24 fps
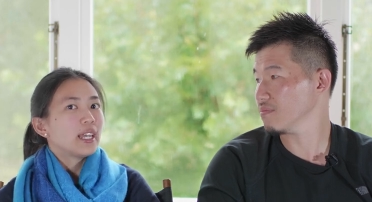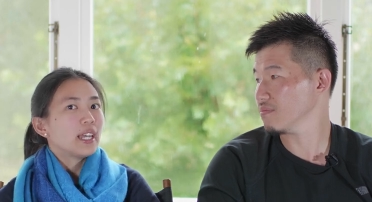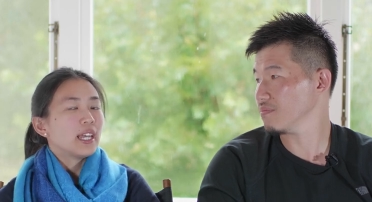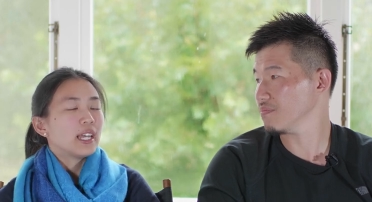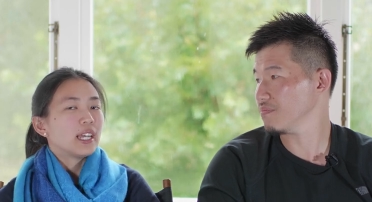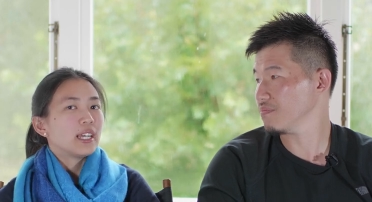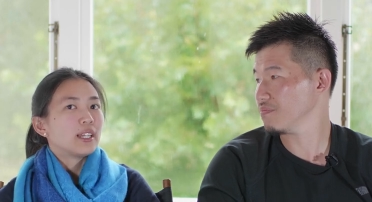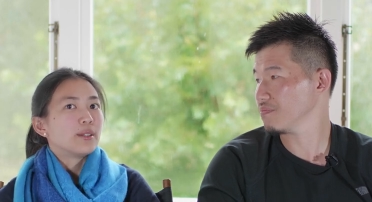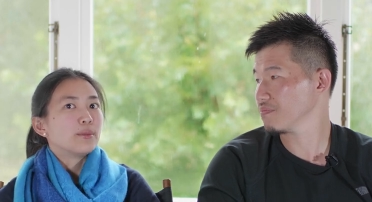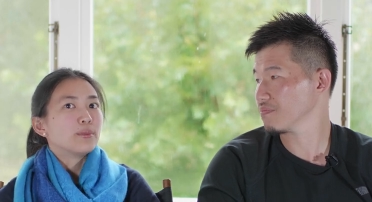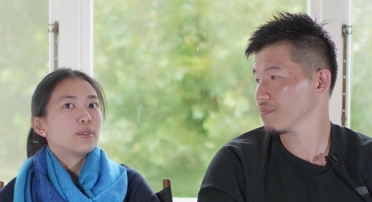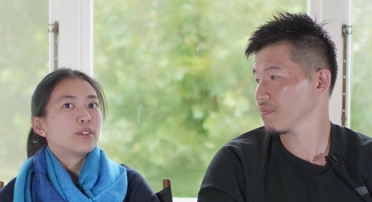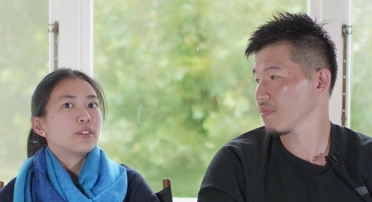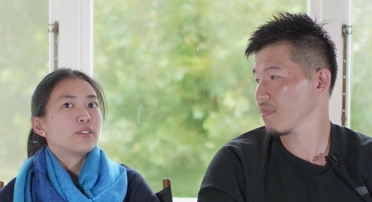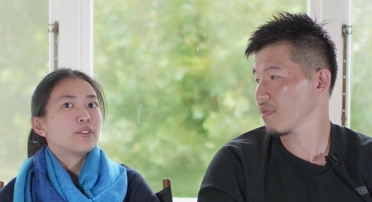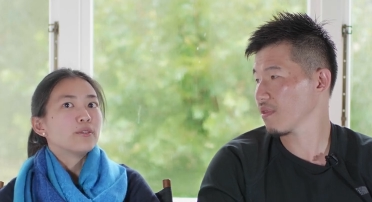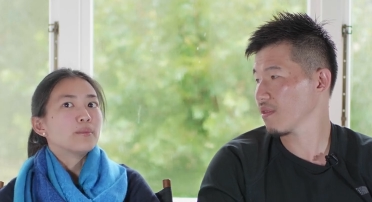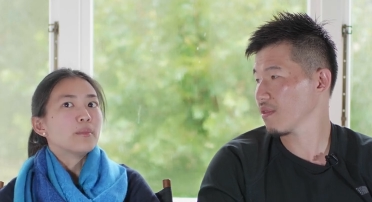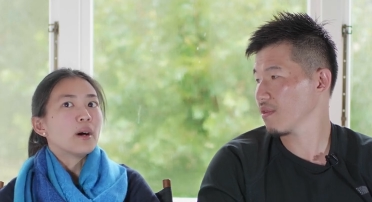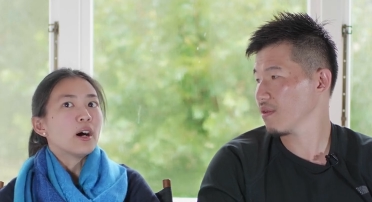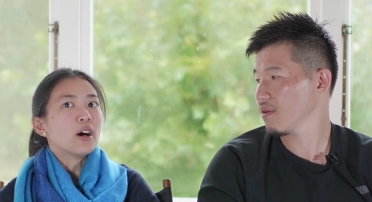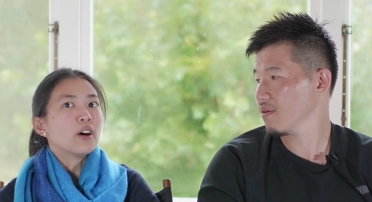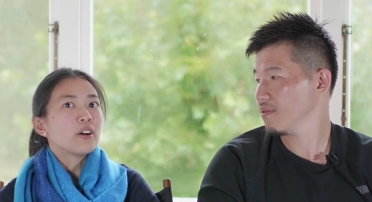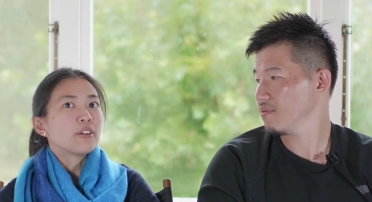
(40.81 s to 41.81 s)
Speaker 1: And with
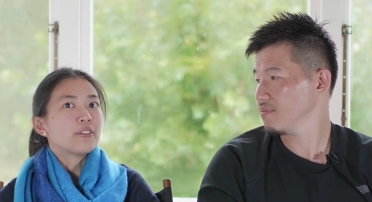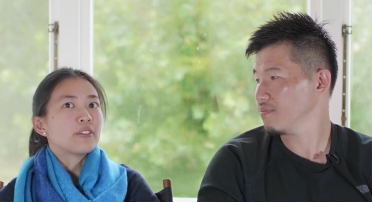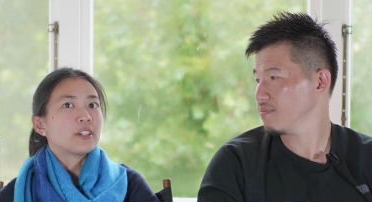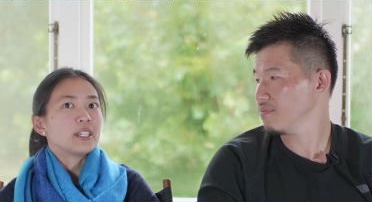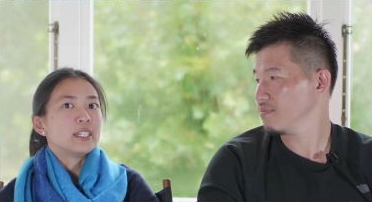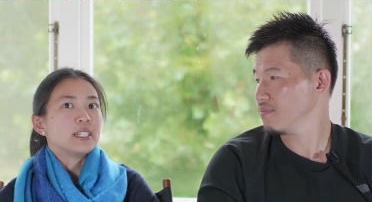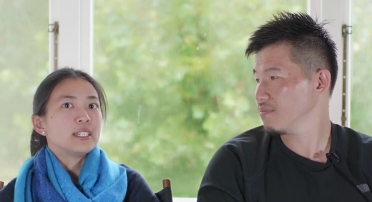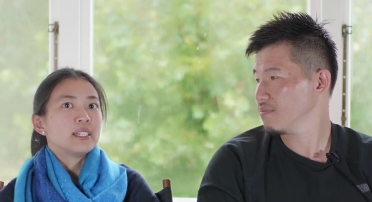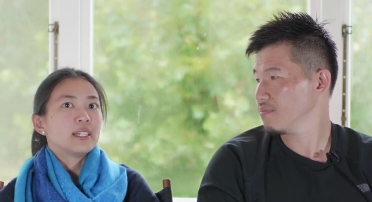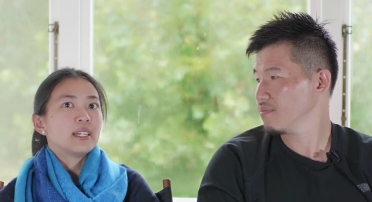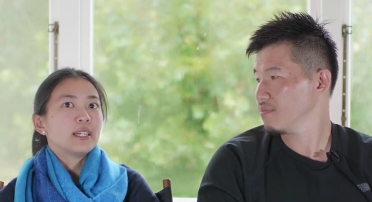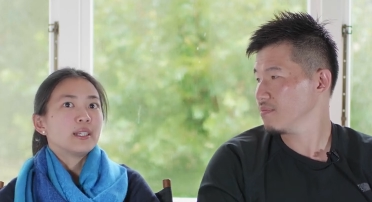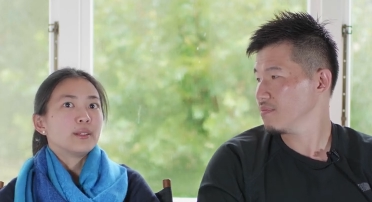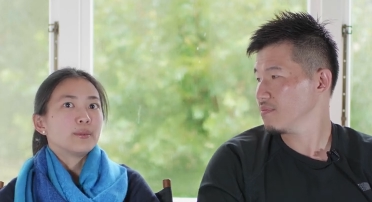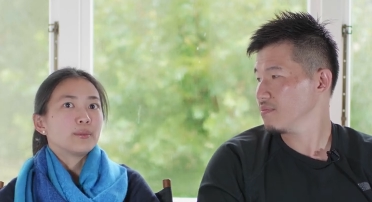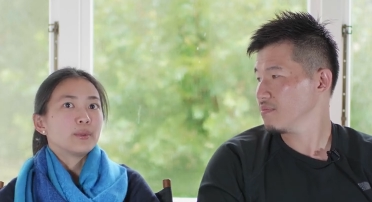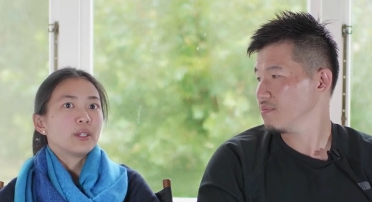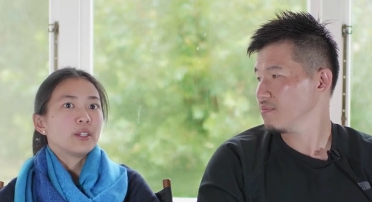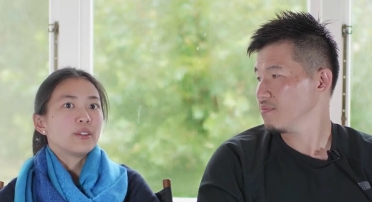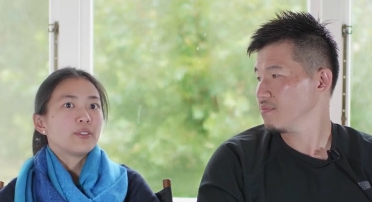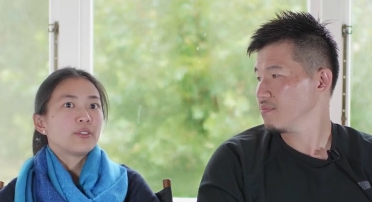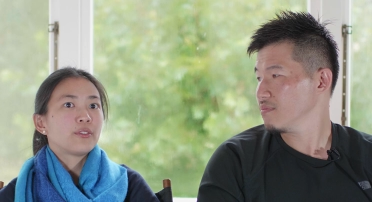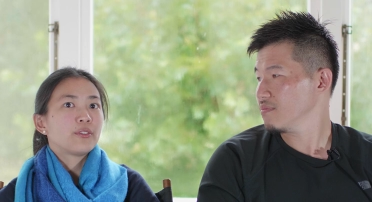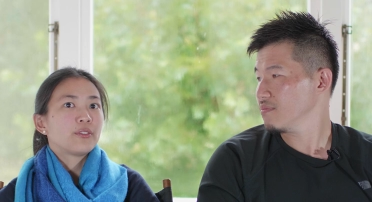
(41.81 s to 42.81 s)
Maori and
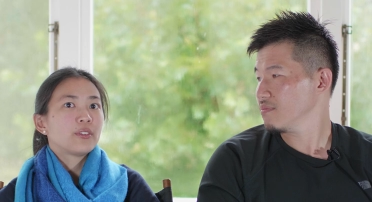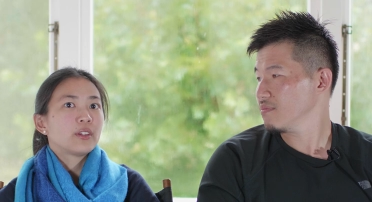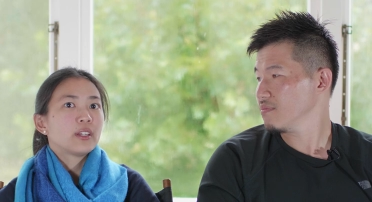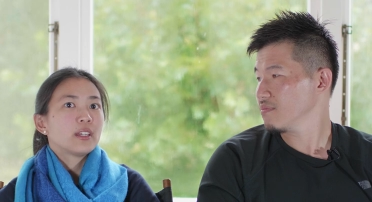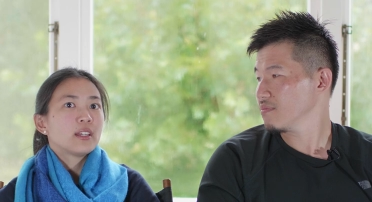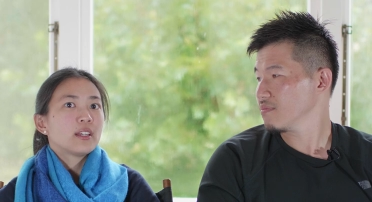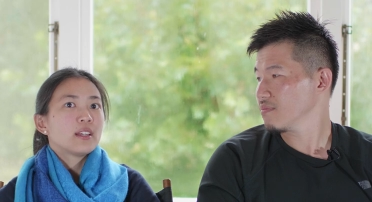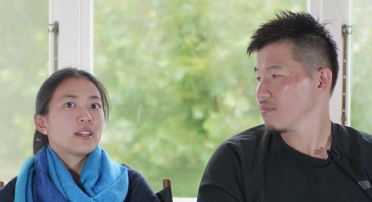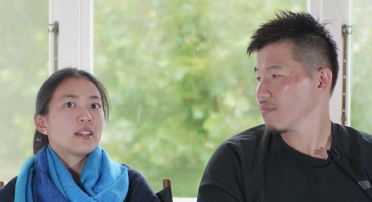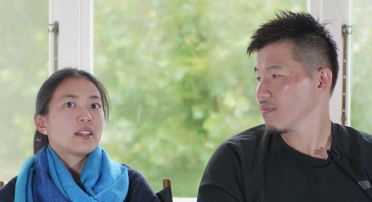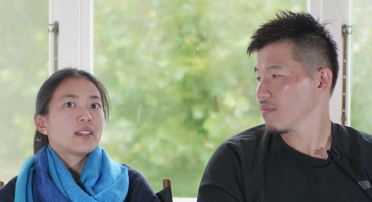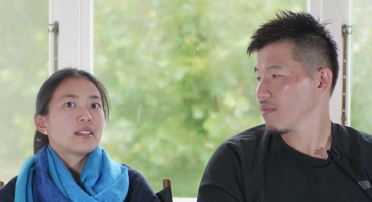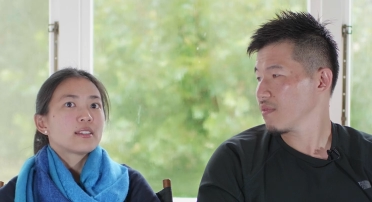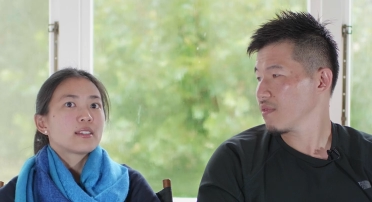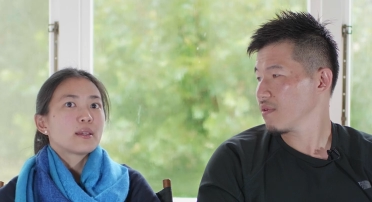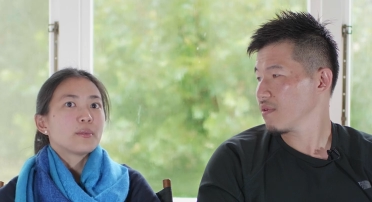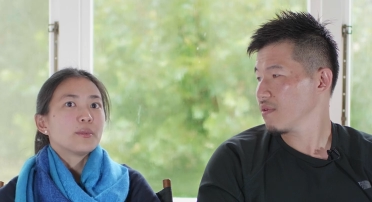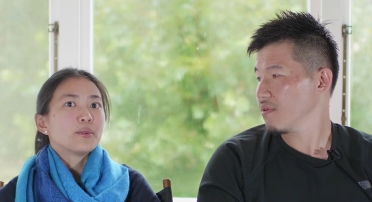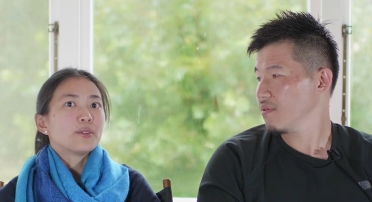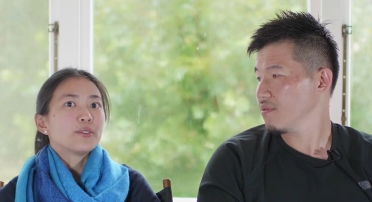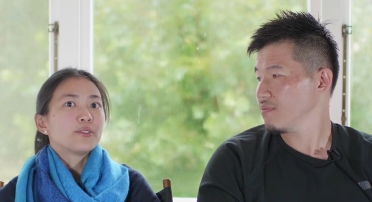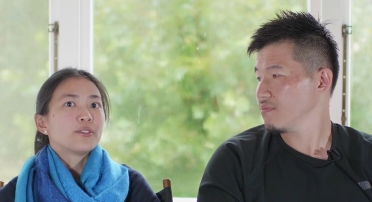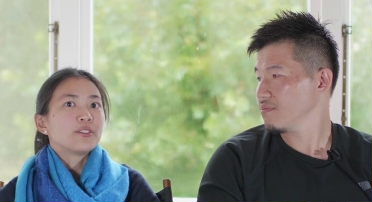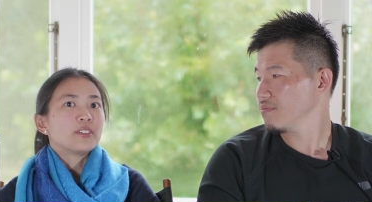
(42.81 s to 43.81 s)
with
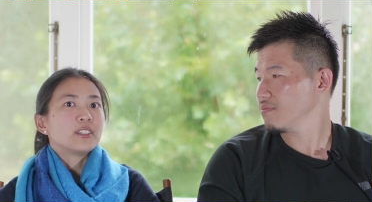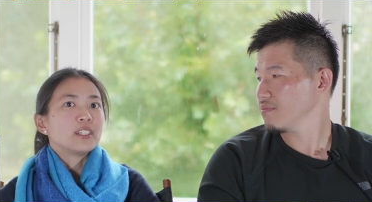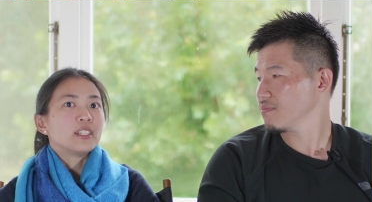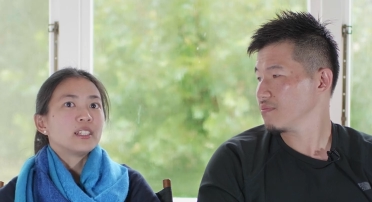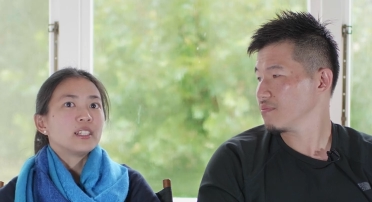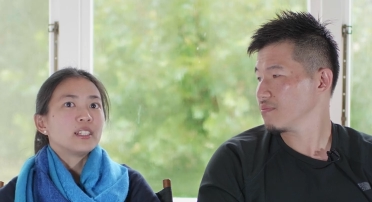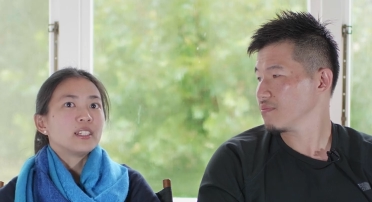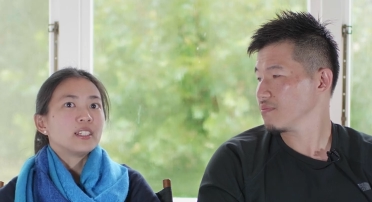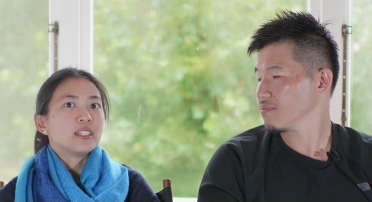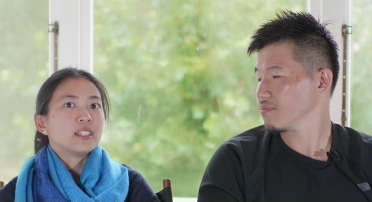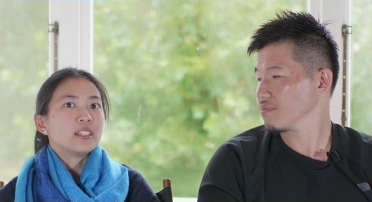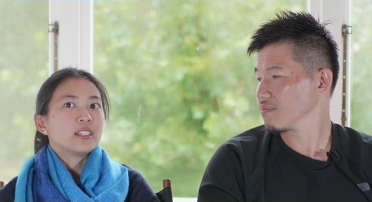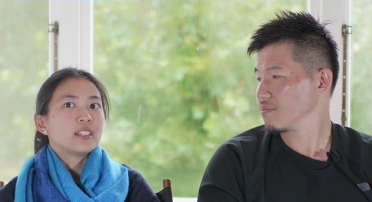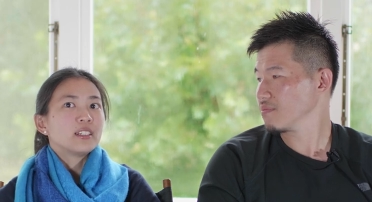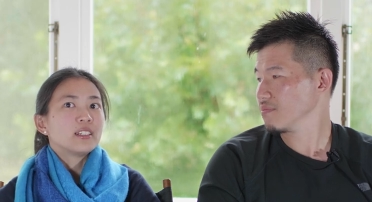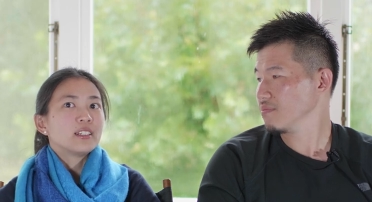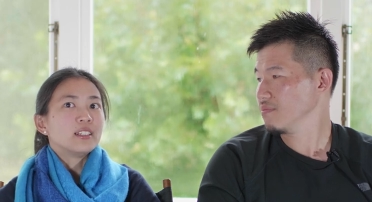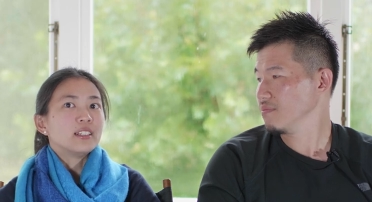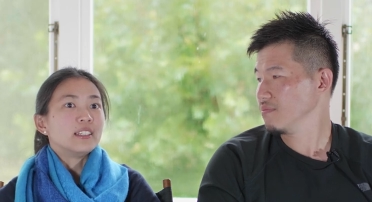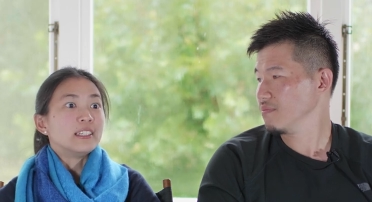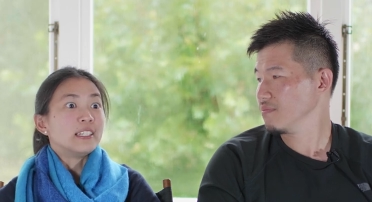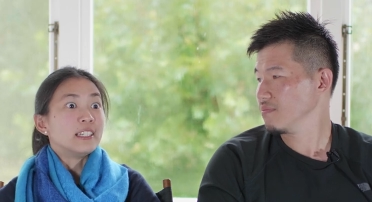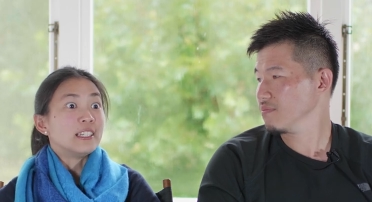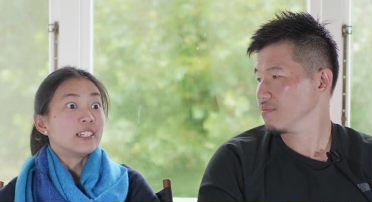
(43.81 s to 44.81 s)
some of the
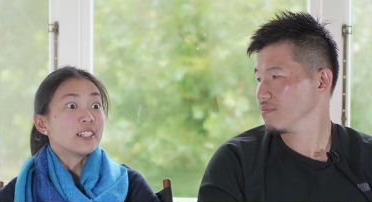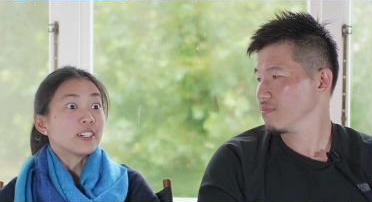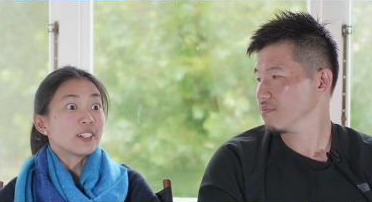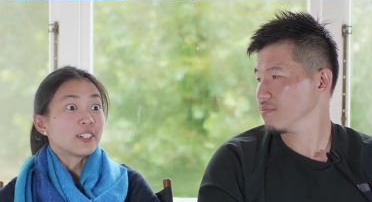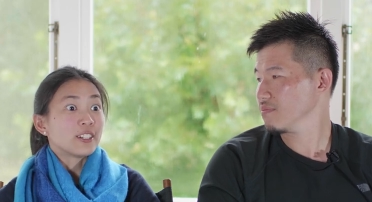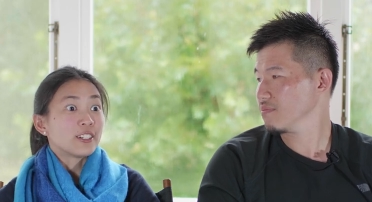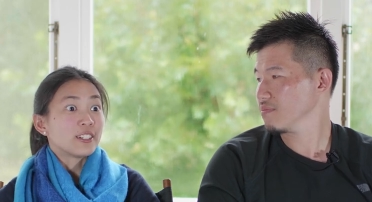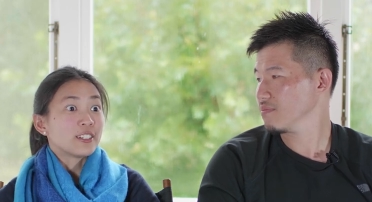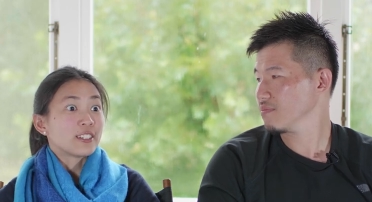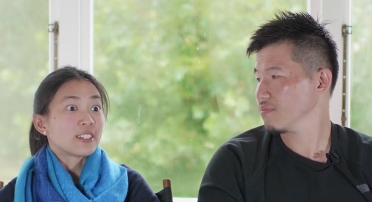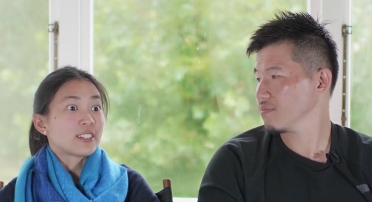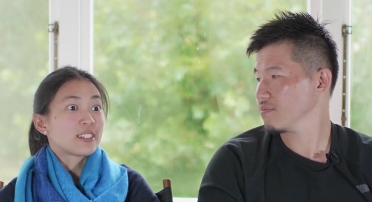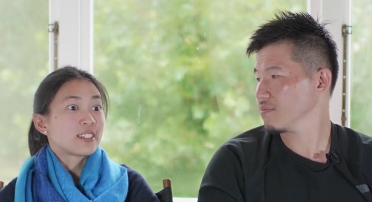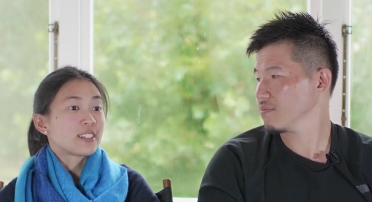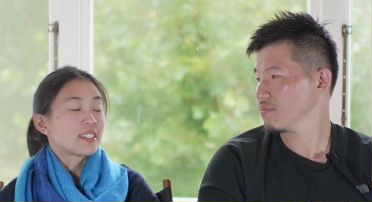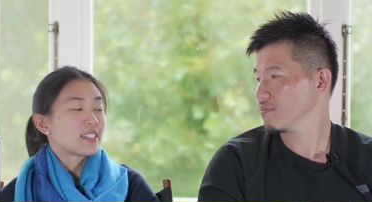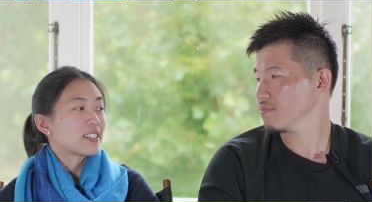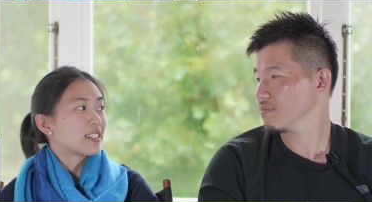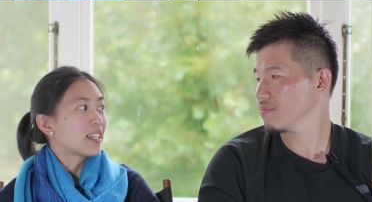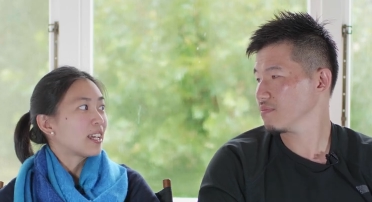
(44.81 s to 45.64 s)
leaders